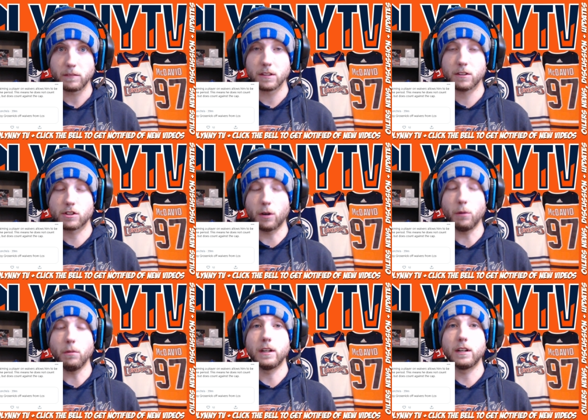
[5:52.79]

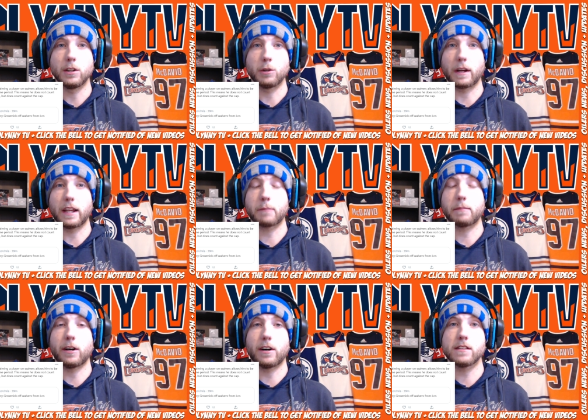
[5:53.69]
So, do I like
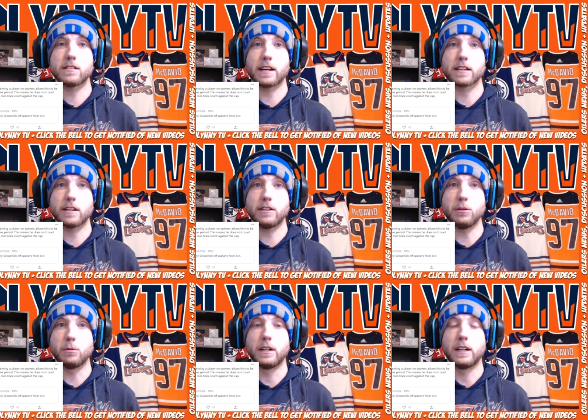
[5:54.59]
my odds? Yes, I do.